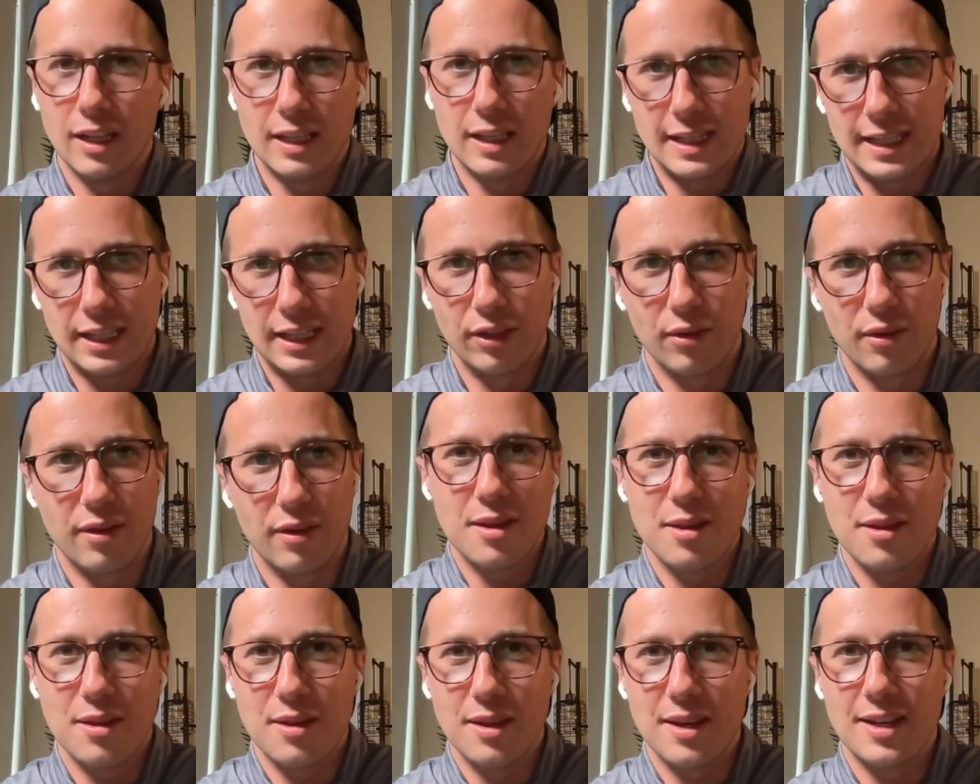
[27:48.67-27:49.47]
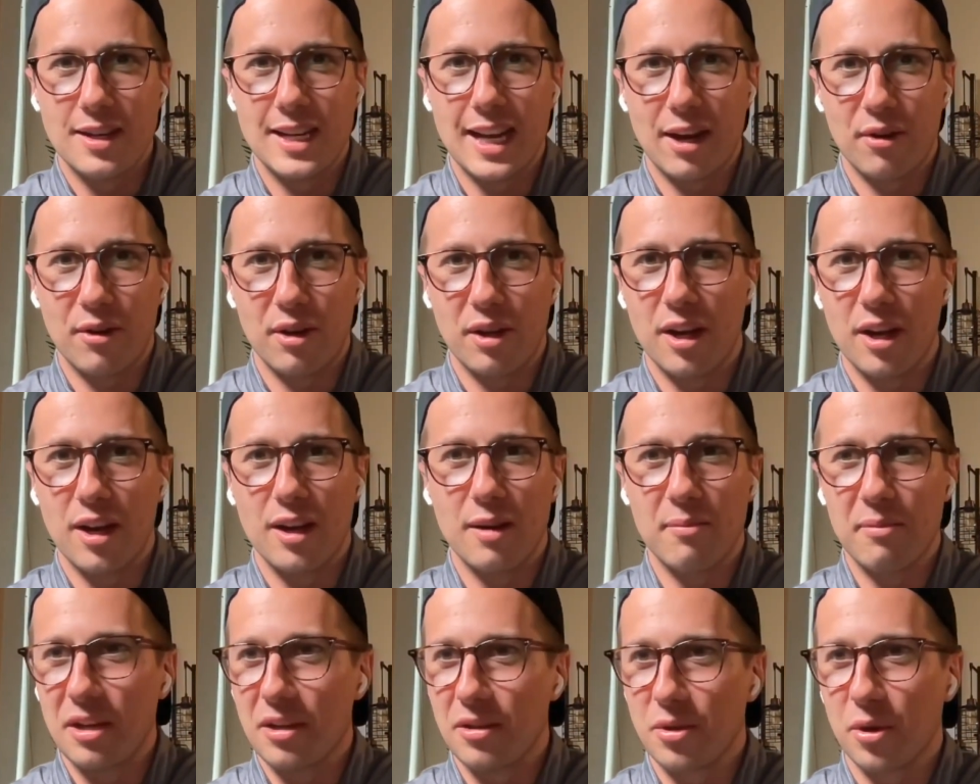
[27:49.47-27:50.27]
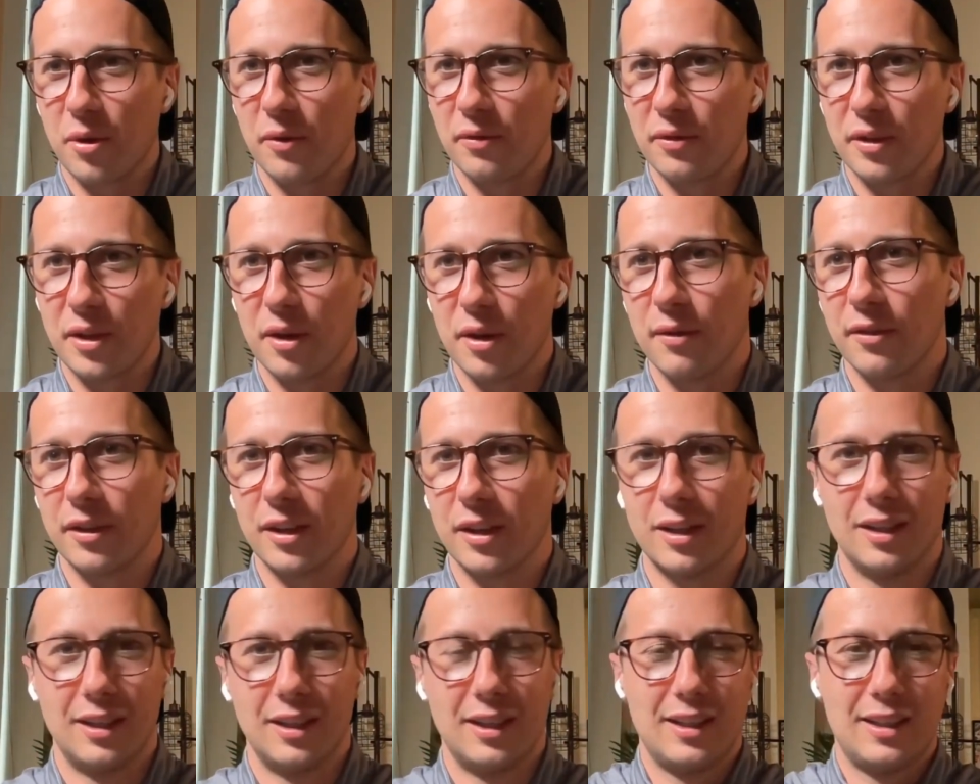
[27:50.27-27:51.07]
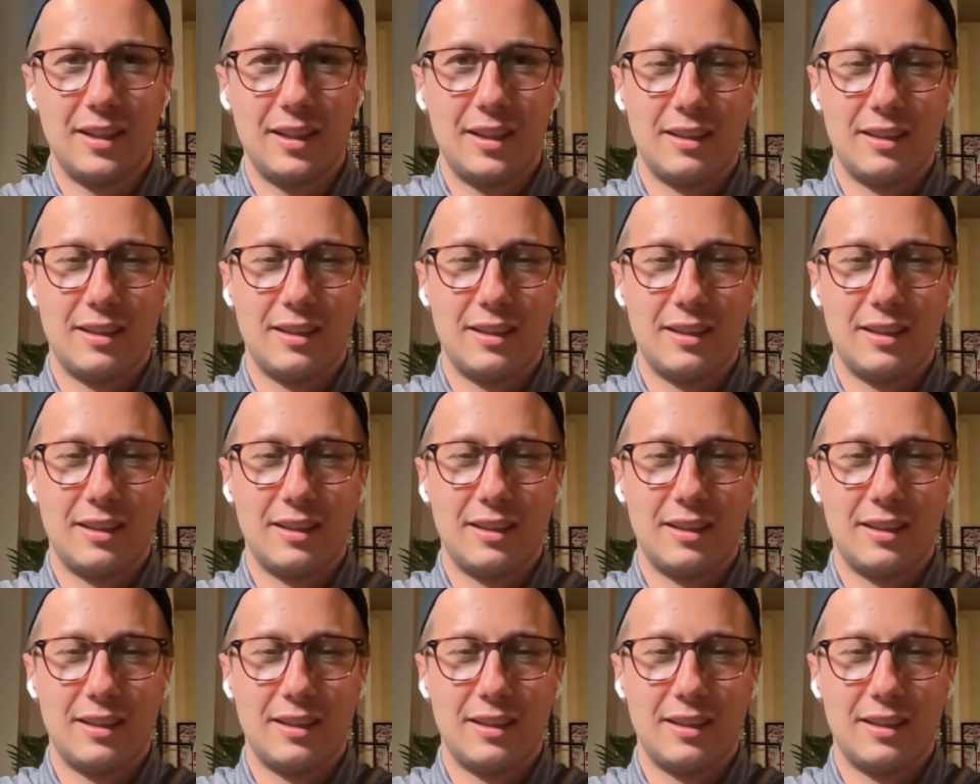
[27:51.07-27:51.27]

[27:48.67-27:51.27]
until the down economy is hopefully over.